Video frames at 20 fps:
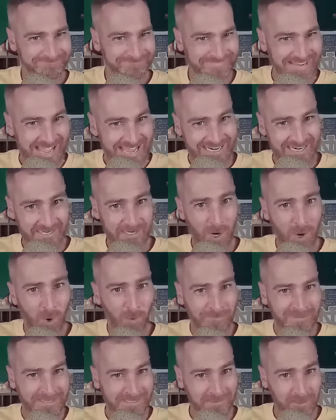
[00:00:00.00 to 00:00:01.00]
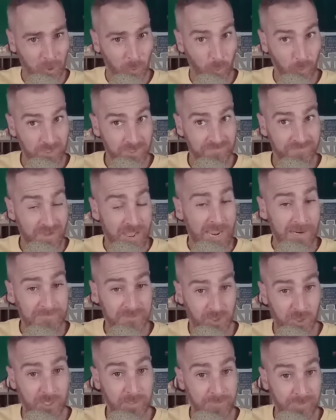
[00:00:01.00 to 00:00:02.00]
Not at home either, where the
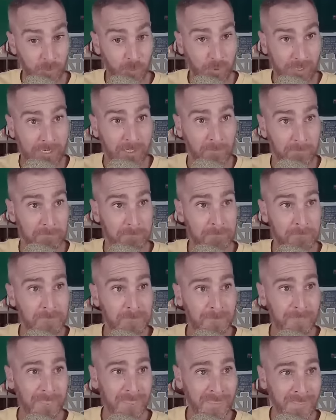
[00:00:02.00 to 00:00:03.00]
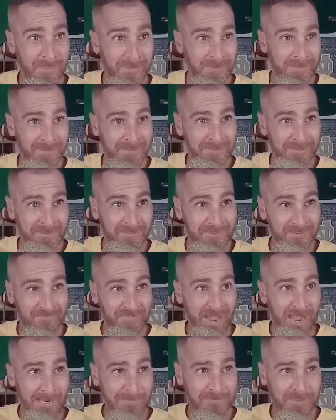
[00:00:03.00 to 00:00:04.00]
vibes are going to be weird. The
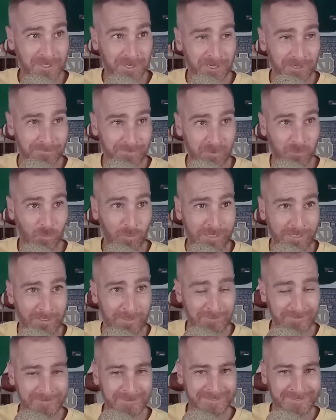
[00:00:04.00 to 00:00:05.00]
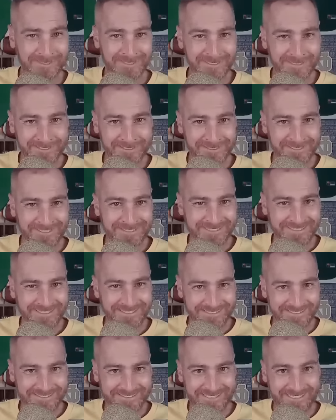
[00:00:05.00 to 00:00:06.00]
vibes are going to be weird.
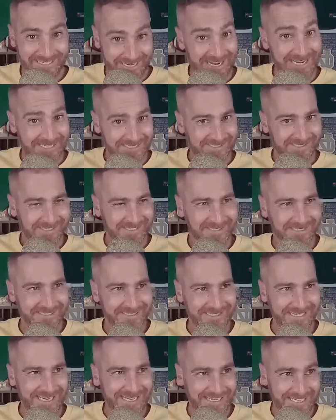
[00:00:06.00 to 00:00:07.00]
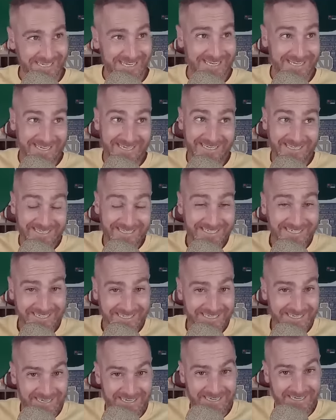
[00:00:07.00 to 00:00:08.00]
It is.
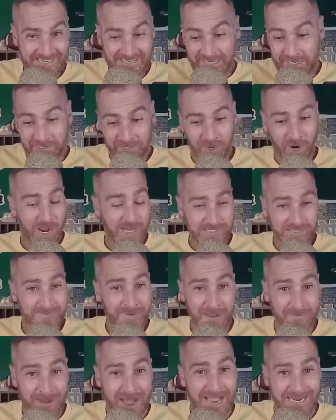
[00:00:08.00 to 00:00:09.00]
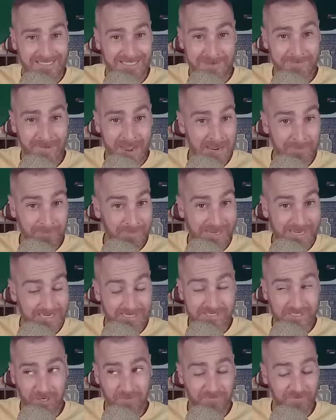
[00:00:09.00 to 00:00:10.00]
It crossed my mind. It might be
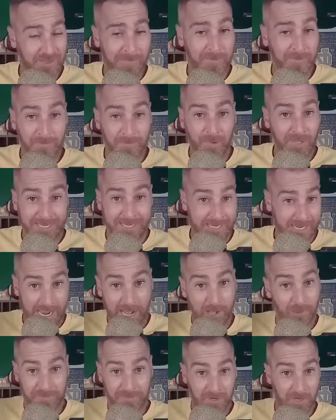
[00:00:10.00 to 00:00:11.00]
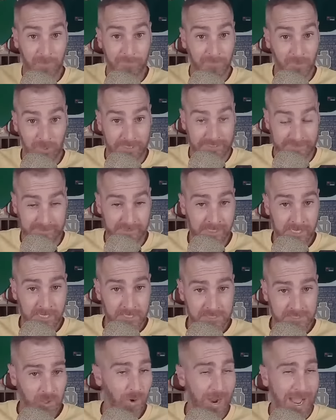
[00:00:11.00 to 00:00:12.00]
easier for them to play Cal at their place
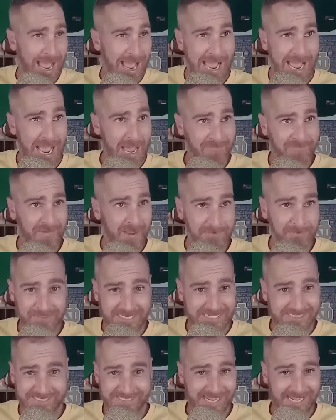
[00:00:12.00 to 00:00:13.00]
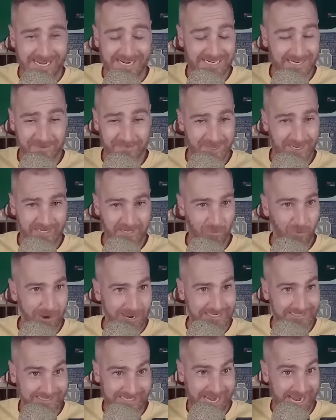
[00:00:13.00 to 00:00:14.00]
to a half-empty stadium
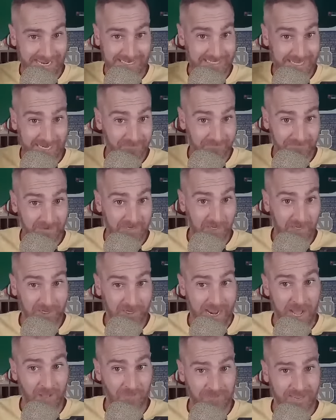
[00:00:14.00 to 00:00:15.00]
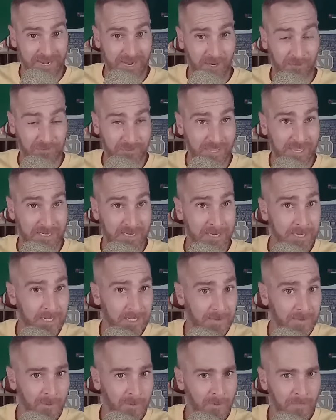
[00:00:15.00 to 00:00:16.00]
anyways and then figure it out there than
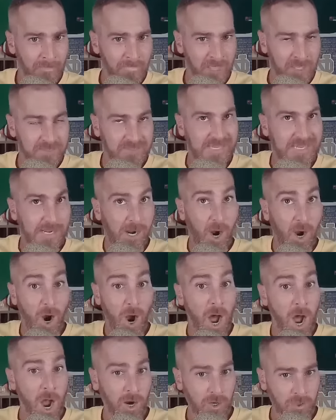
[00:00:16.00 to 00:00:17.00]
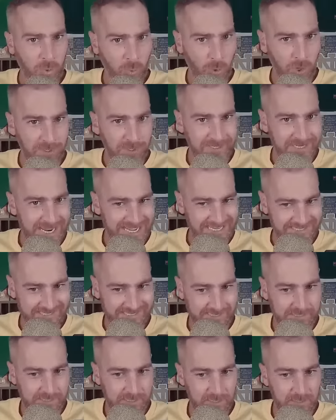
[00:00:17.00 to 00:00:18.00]
the
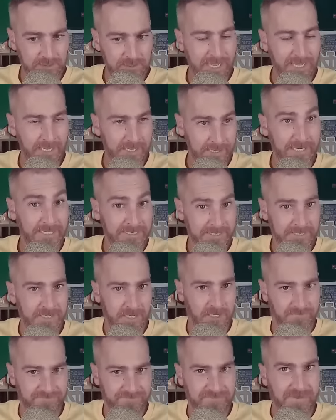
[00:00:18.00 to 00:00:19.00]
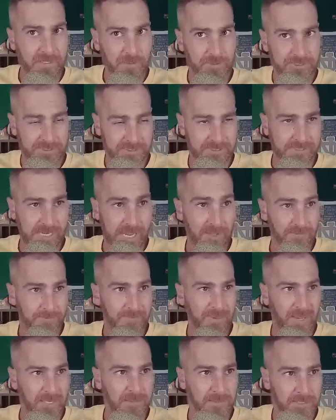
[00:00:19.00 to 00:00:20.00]
awkwardness that it's going to feel in South
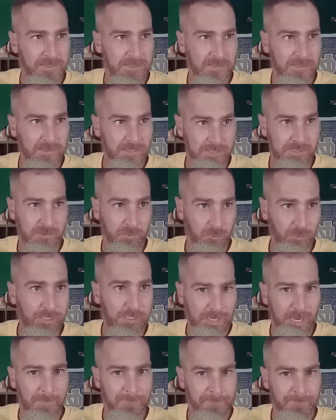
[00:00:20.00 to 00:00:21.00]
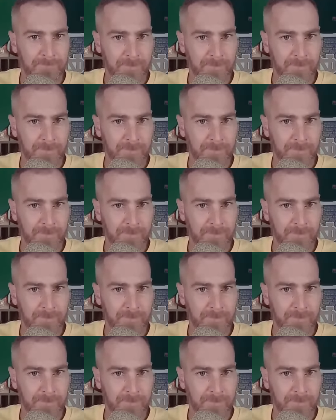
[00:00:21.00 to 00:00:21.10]
Bend this weekend.